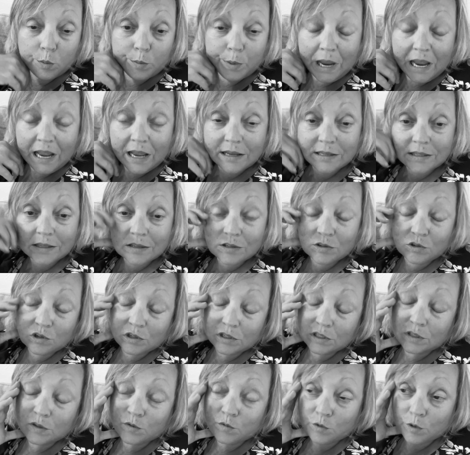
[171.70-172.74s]

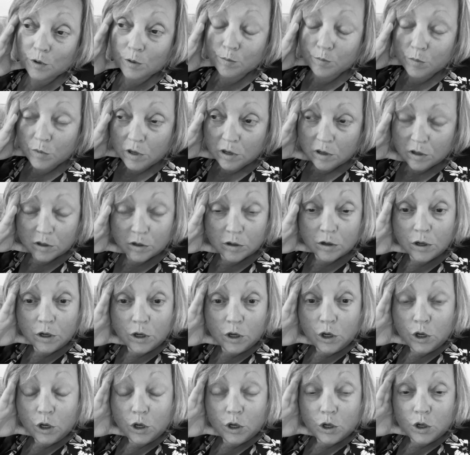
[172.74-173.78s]
passages from the
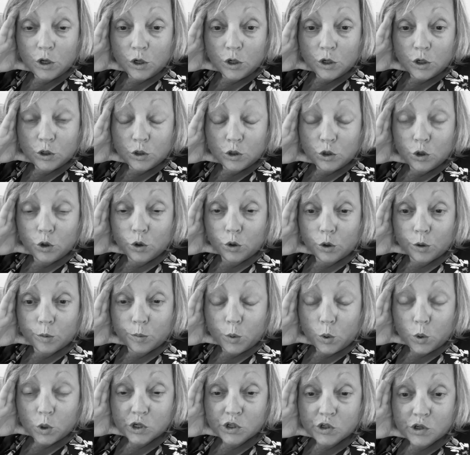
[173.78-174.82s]
newer
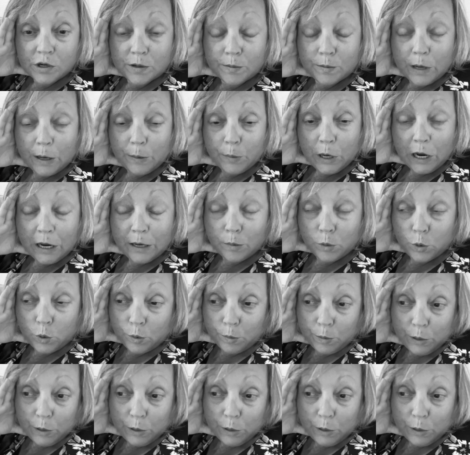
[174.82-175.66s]
portion of my Bible,